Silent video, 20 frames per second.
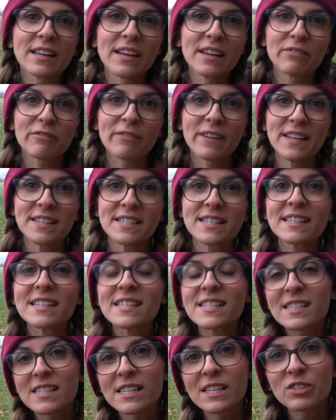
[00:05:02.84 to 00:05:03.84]
they face
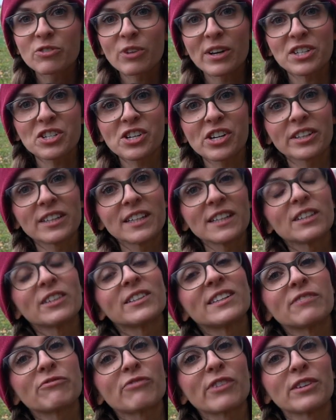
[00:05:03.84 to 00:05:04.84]
this situation in a
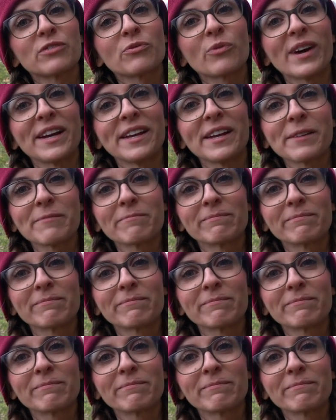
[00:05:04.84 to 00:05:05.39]
different way.